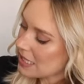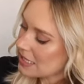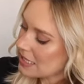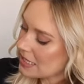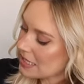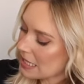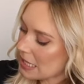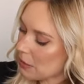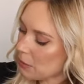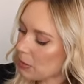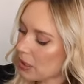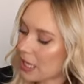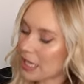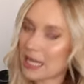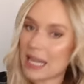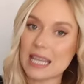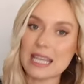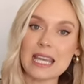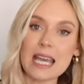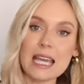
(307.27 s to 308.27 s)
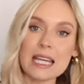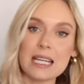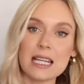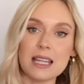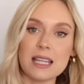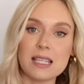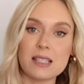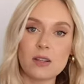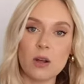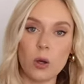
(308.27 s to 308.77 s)
slimline, again,
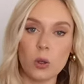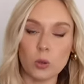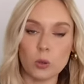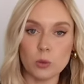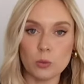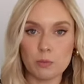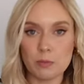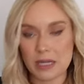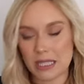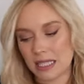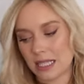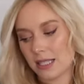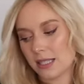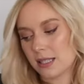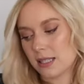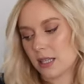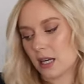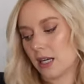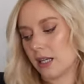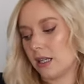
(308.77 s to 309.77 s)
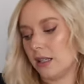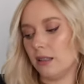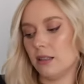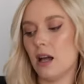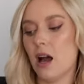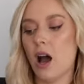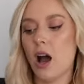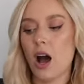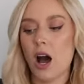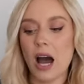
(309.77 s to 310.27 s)
this old money style.
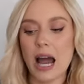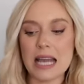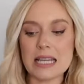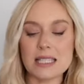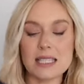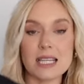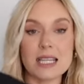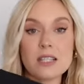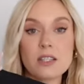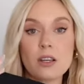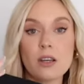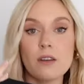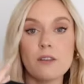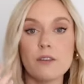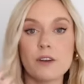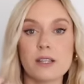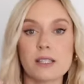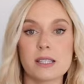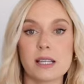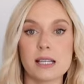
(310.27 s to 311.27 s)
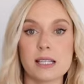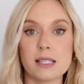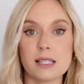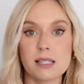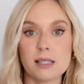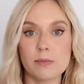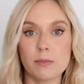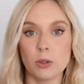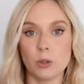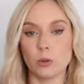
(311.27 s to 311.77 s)
I did go for a size
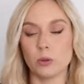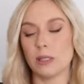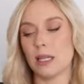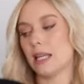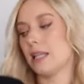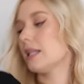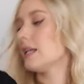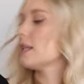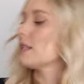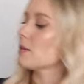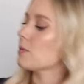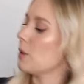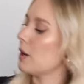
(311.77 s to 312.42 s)
small in this